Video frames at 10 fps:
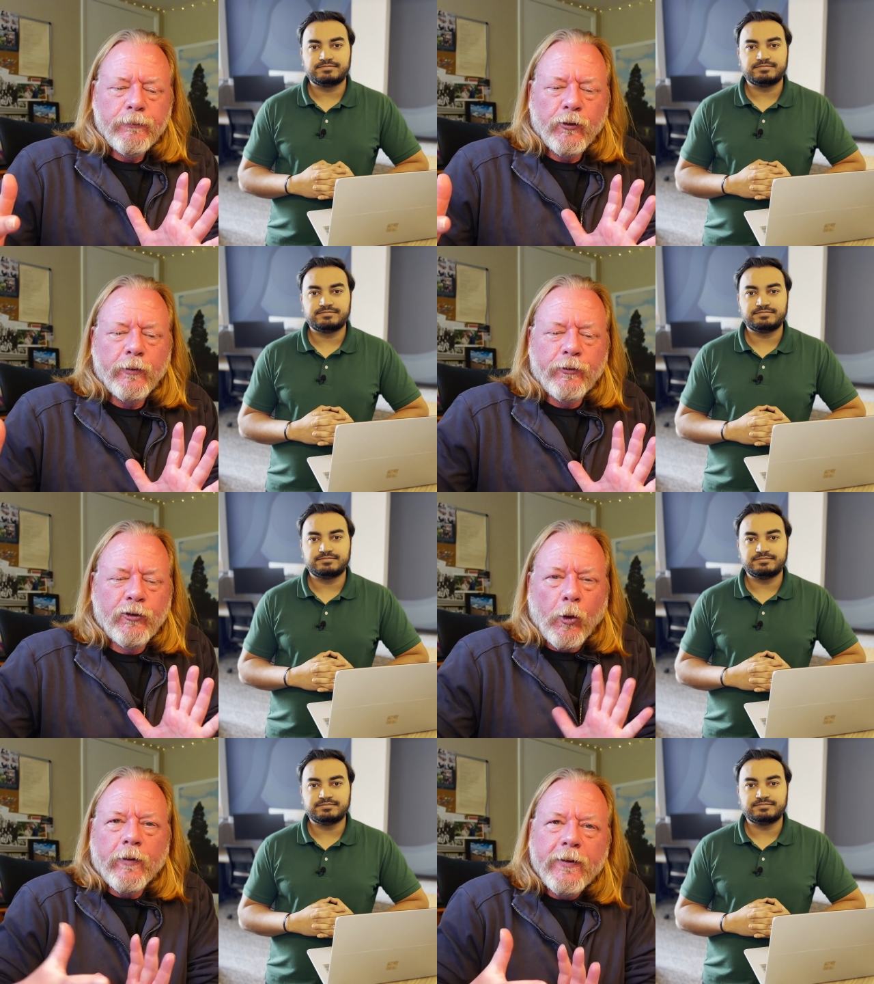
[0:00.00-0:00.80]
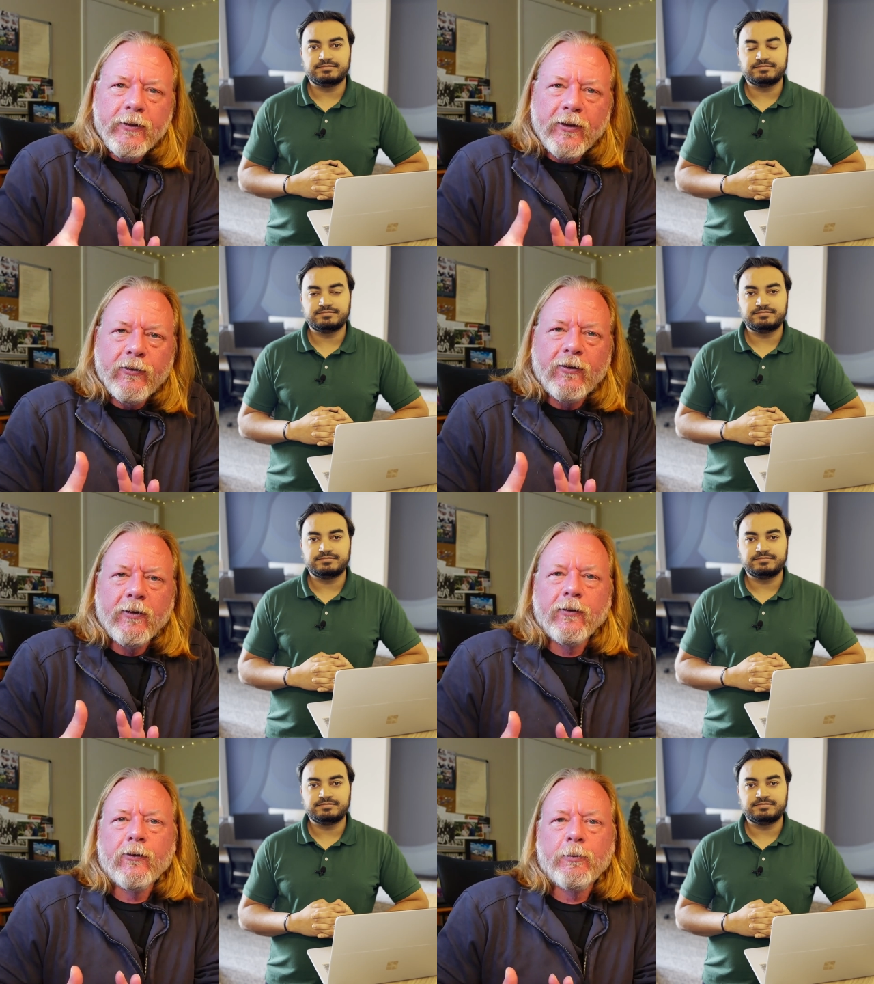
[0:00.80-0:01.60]
Speaker 1: sort of shorten the
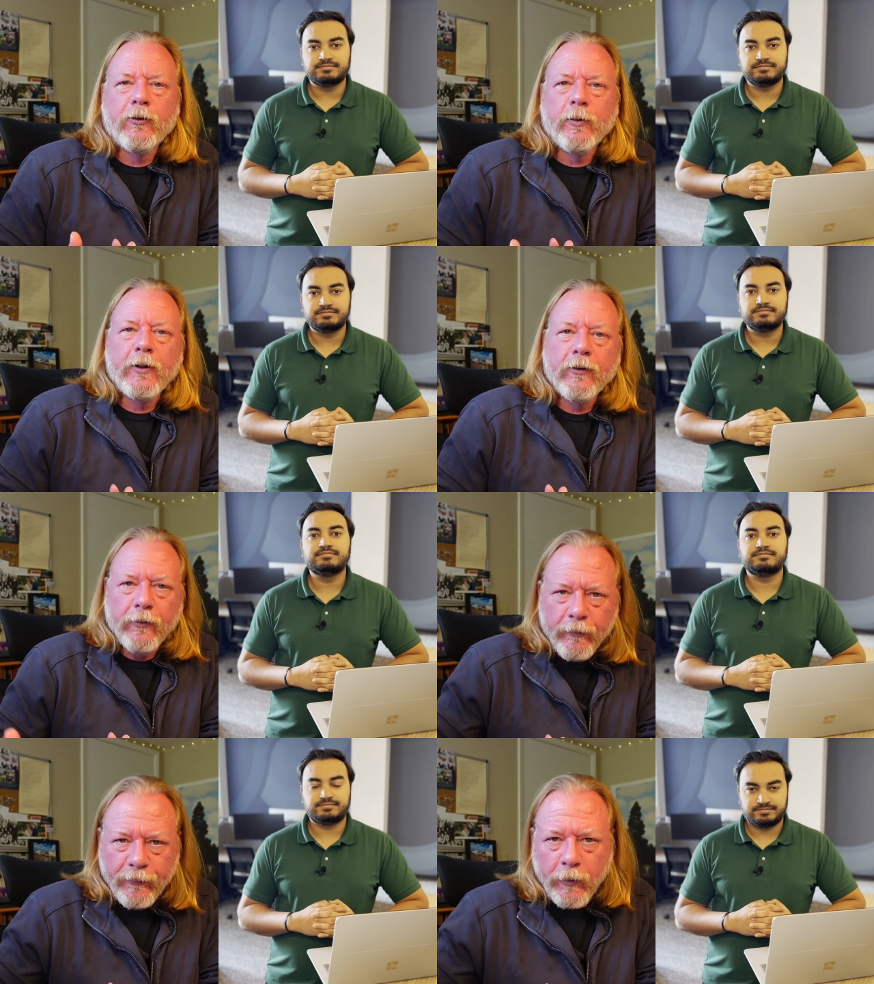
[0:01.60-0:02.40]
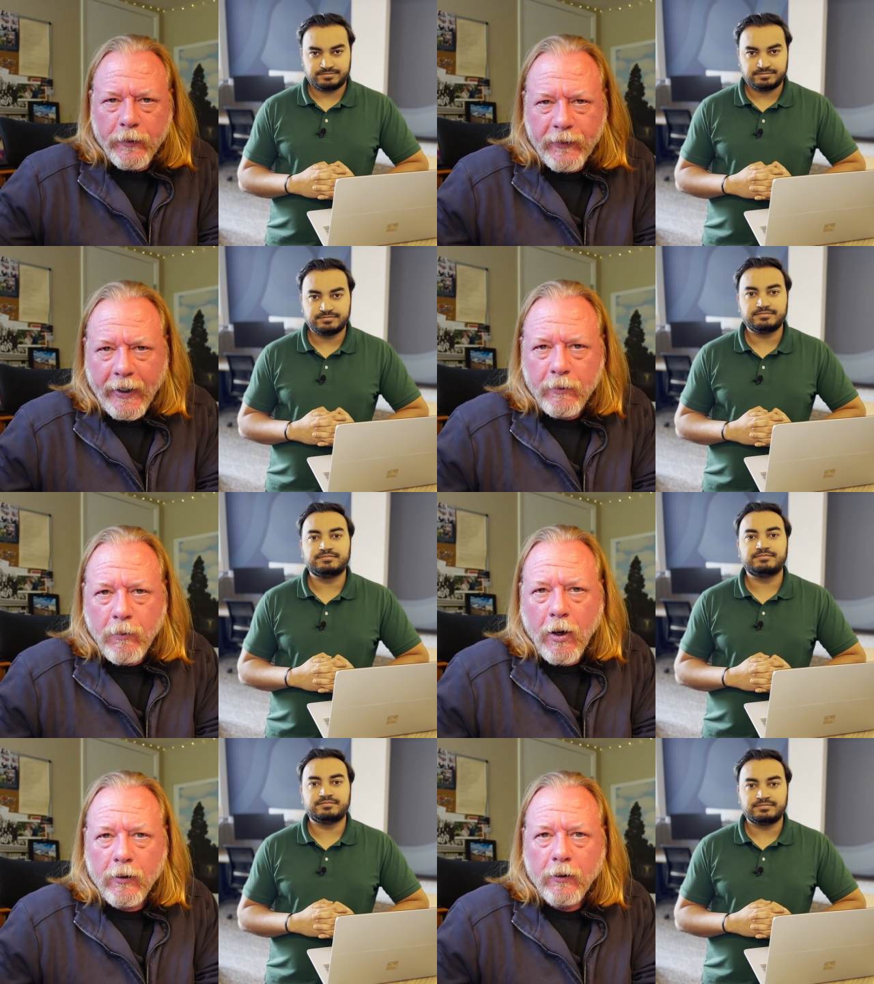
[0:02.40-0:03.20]
distance between the Fluid data
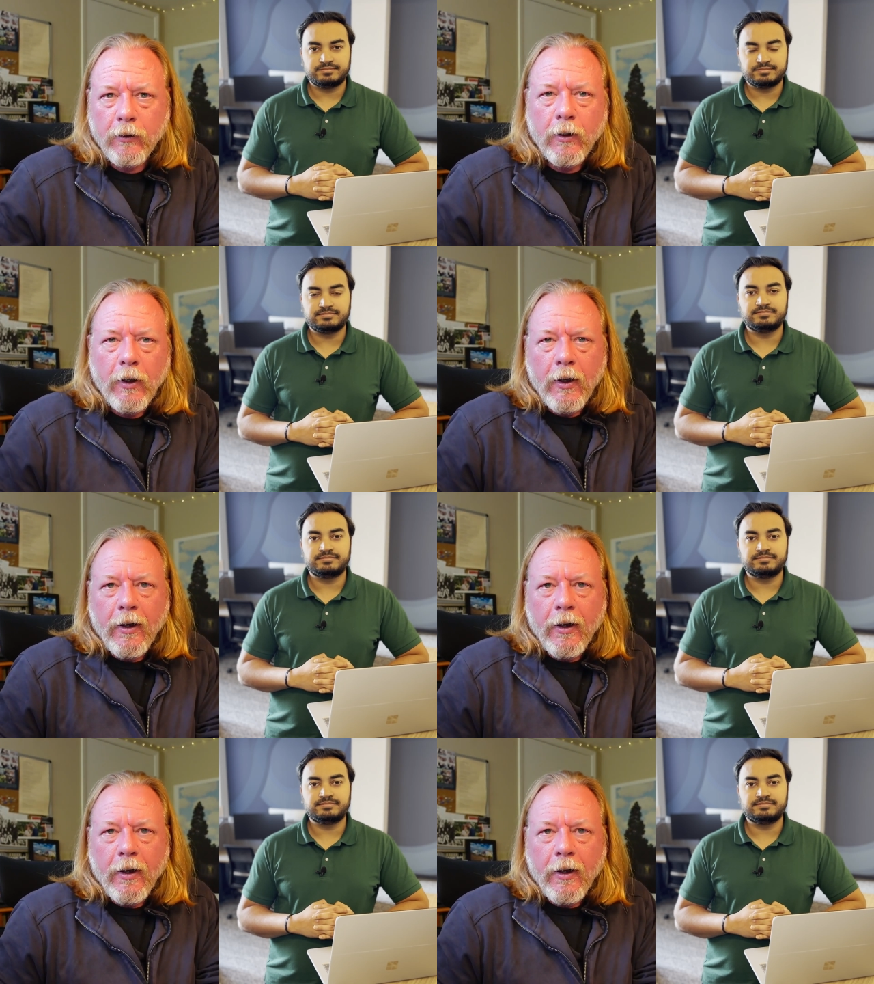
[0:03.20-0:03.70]
model